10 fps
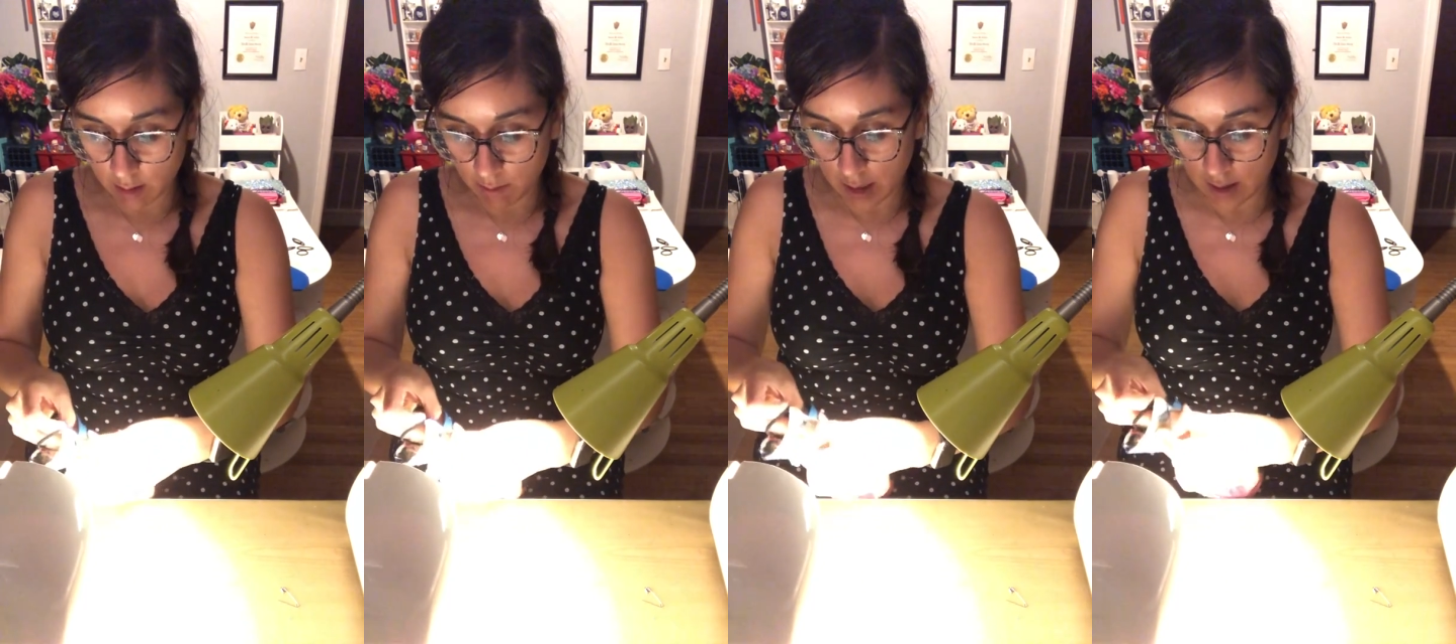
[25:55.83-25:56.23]

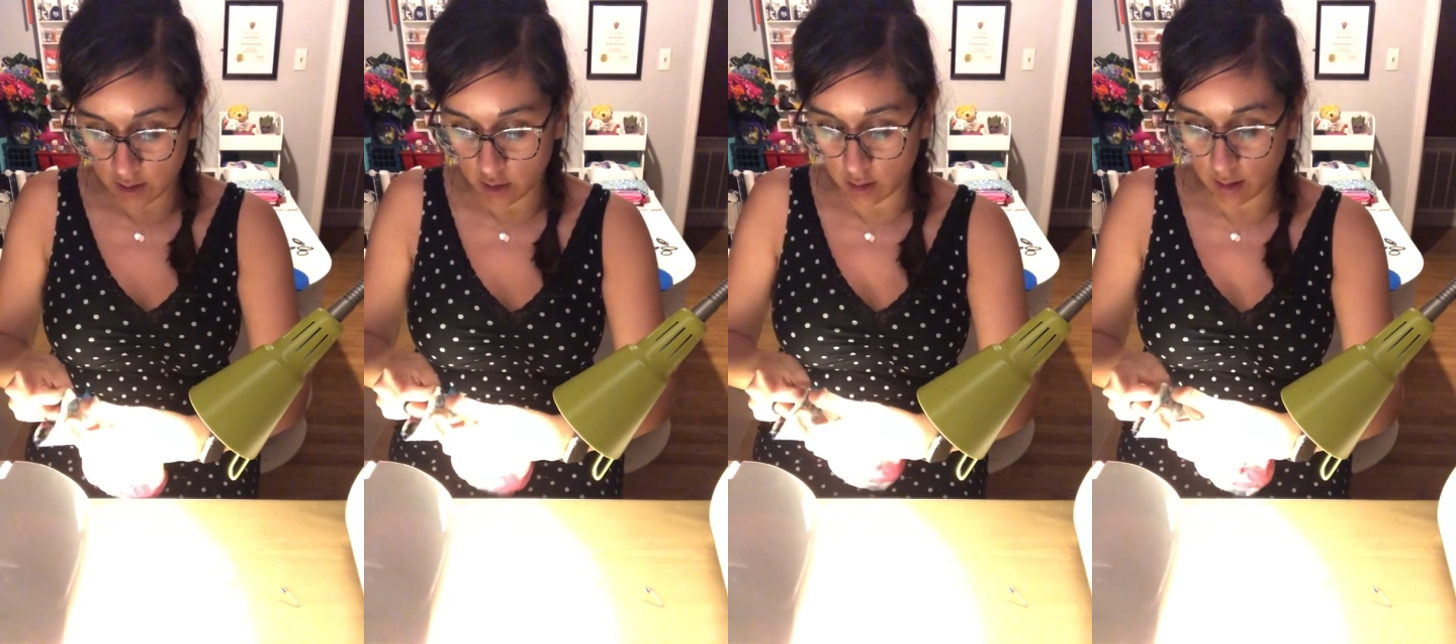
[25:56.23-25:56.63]
It may
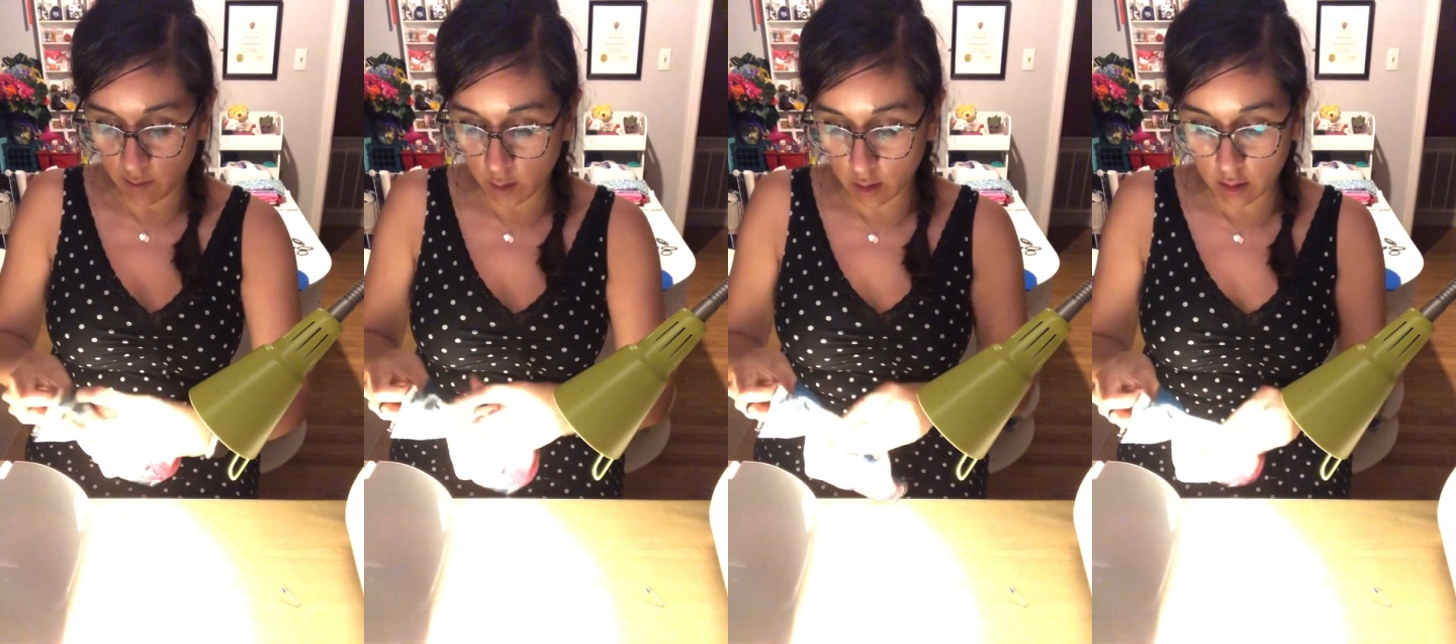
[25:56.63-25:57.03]

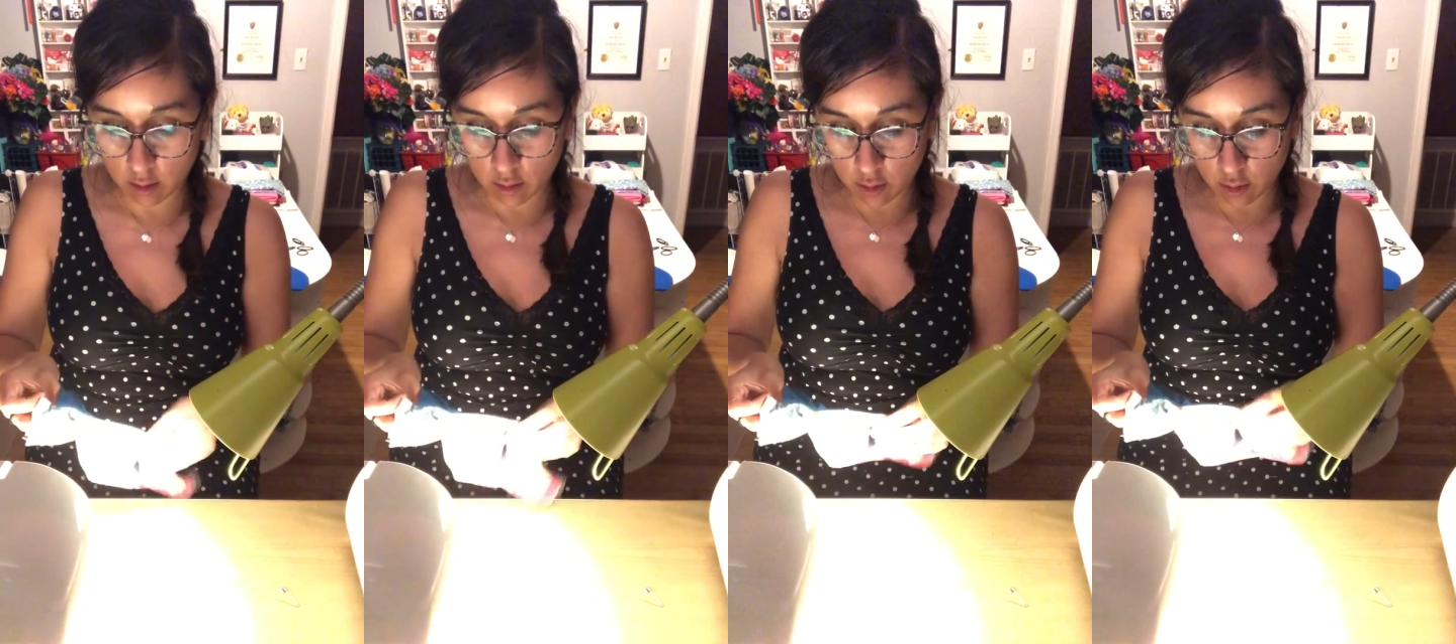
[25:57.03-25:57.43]
give you a
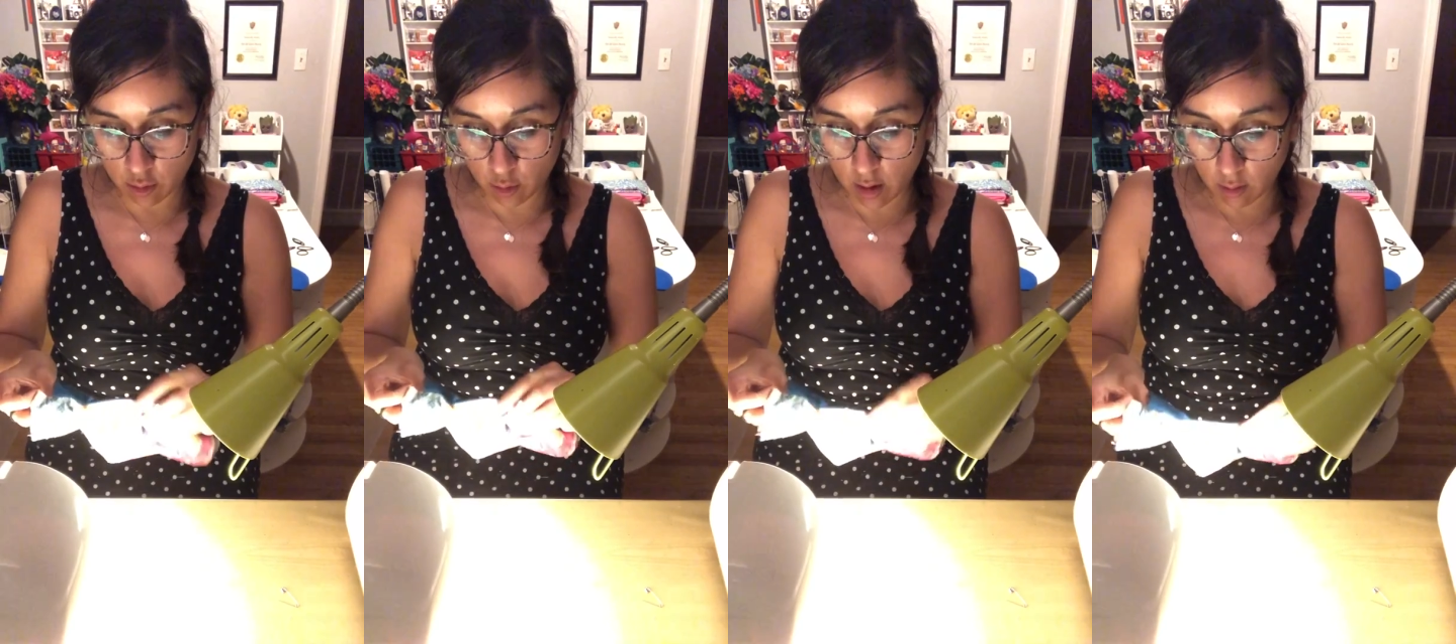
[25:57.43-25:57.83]
little
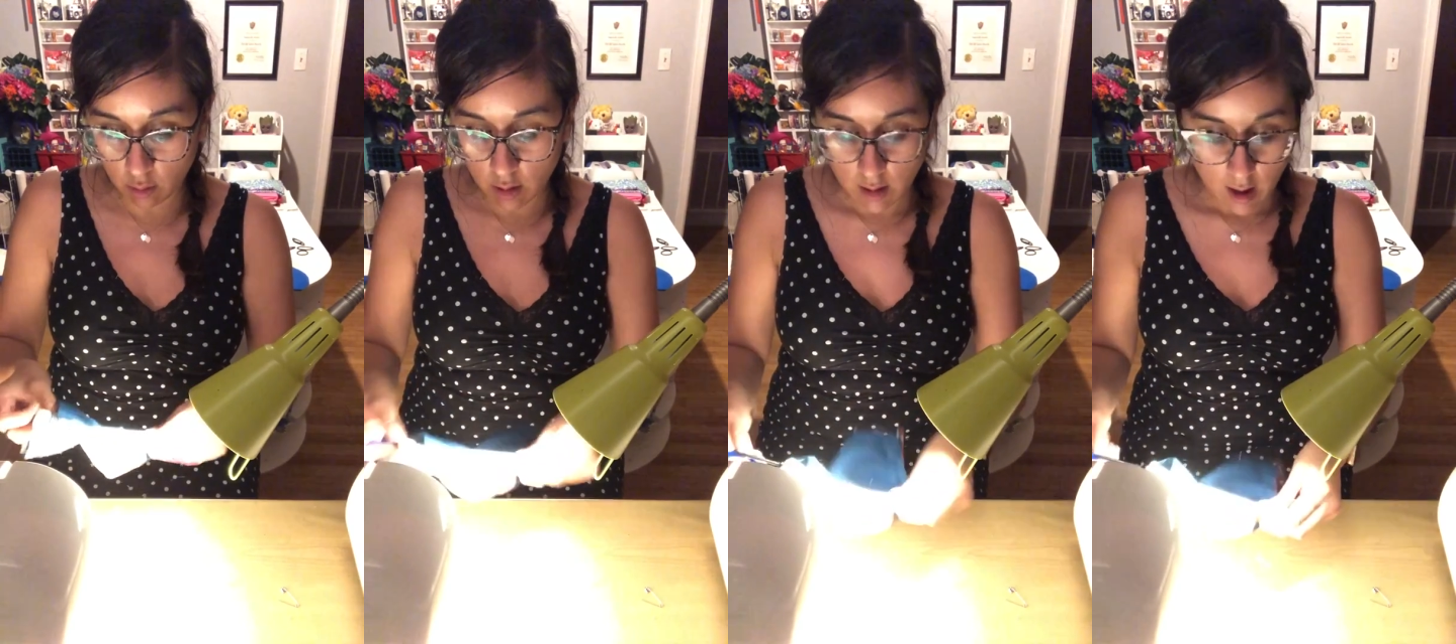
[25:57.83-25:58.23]
struggle